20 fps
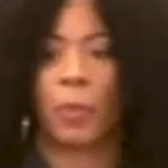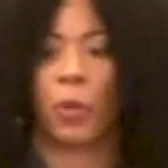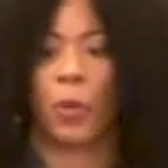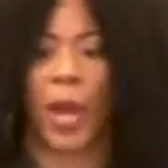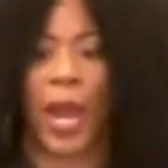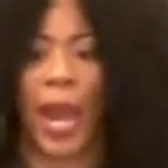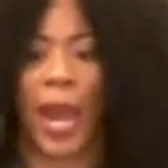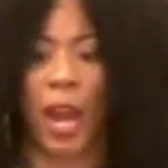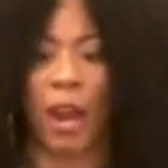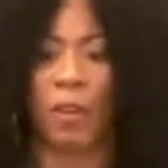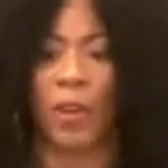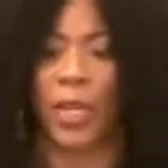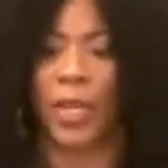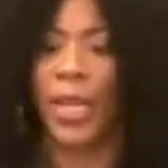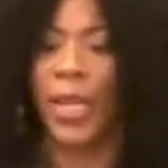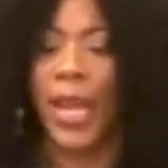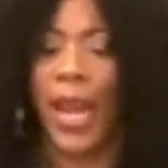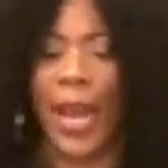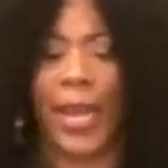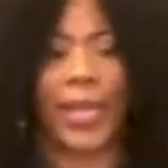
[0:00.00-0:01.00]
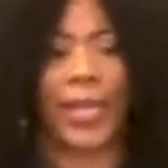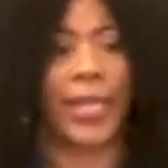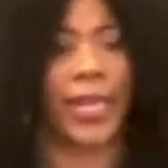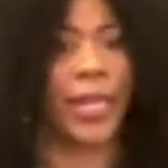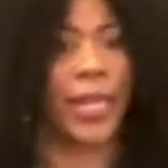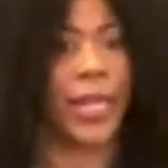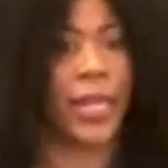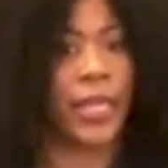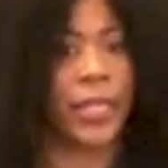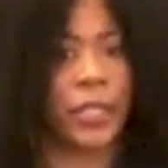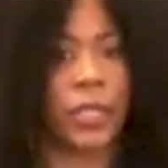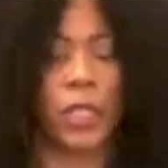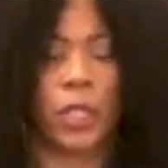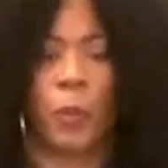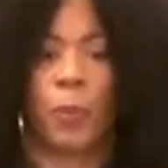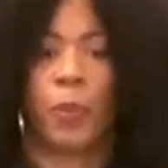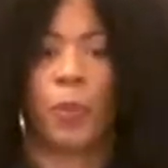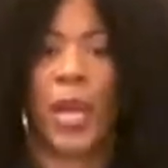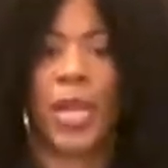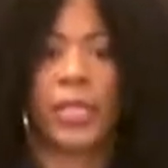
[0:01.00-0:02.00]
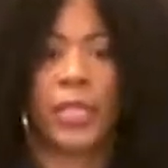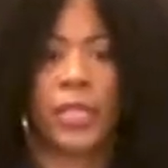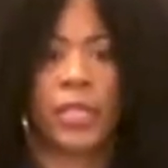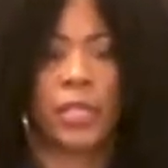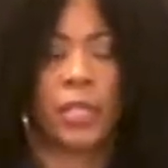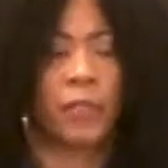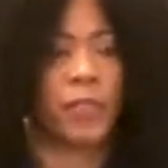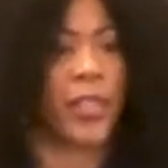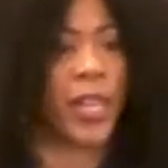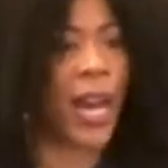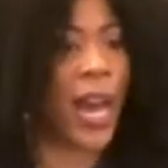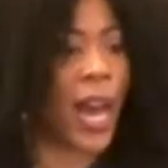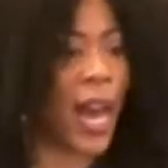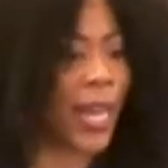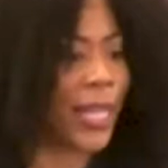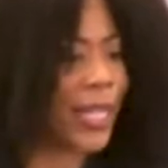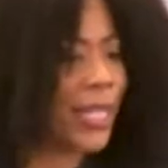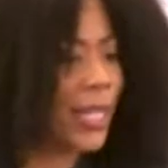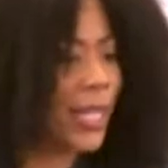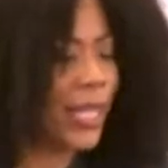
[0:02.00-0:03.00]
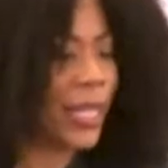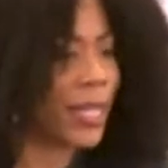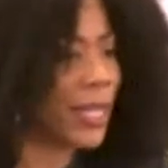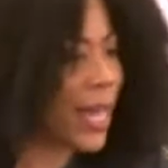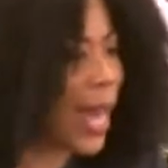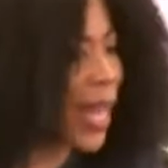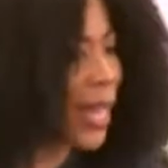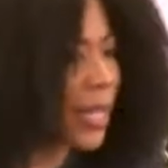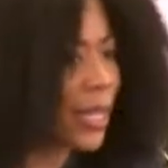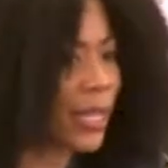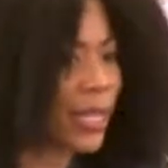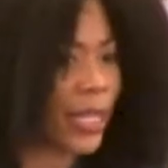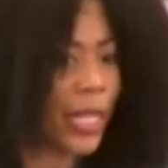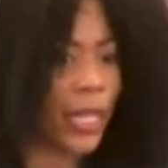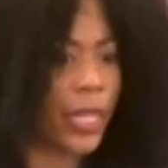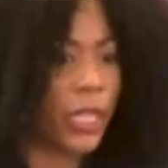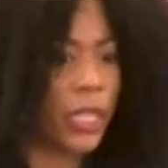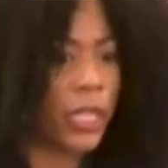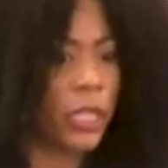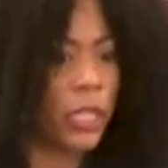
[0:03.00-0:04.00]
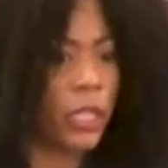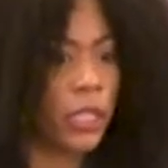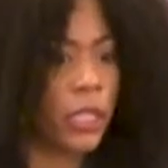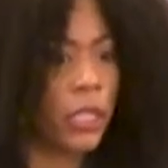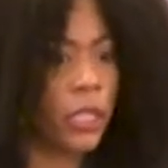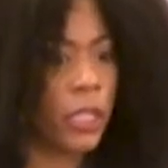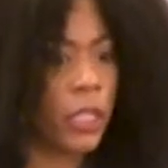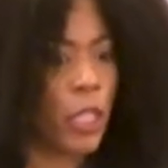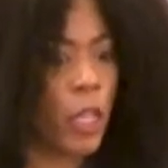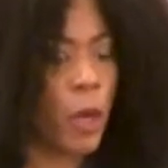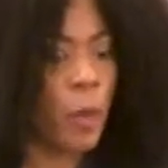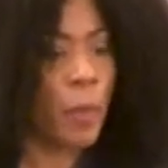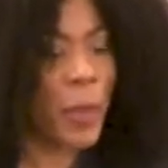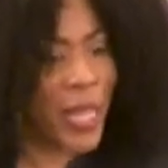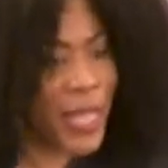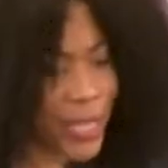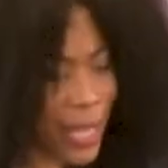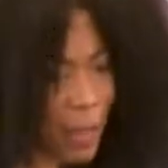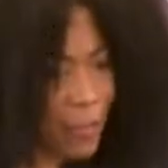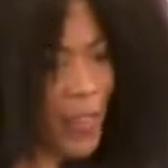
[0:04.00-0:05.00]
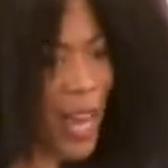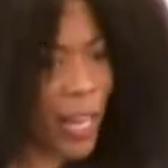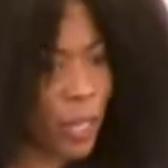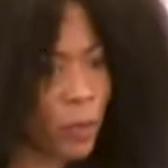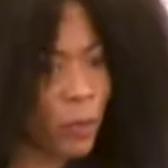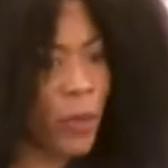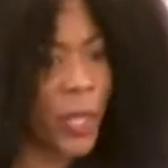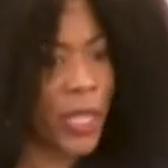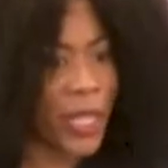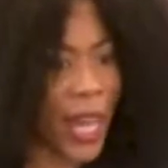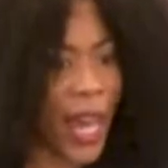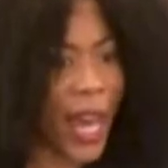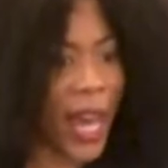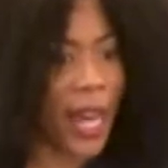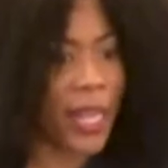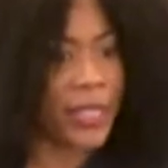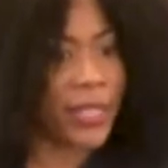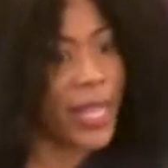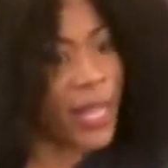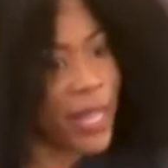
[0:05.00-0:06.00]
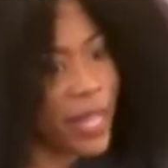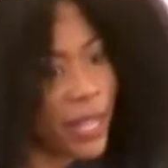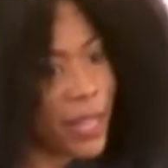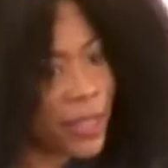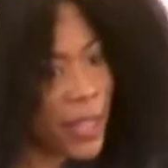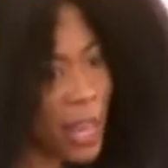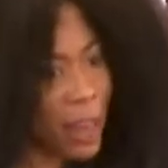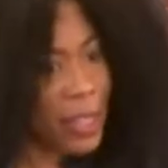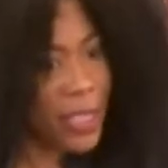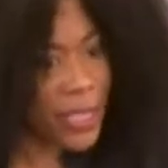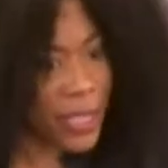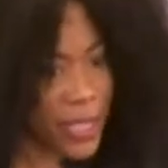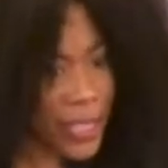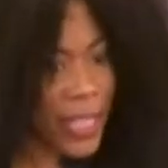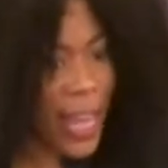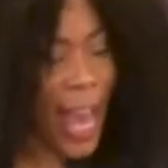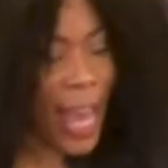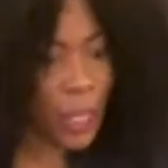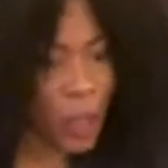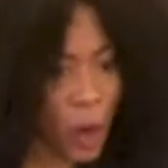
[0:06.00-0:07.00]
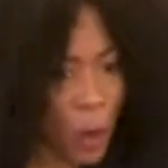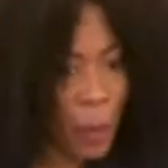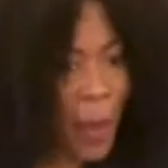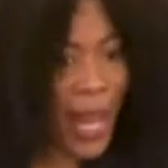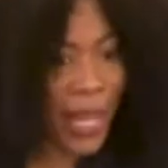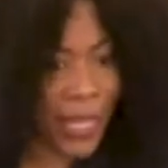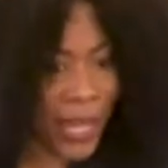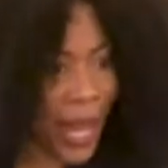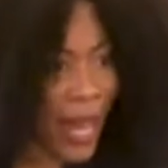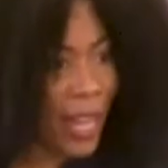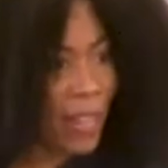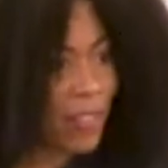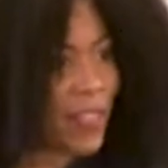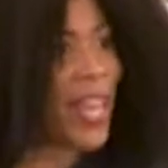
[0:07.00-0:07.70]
prayer and, and getting into the presence of God lightly. Because I've got to realize there's an attack on my life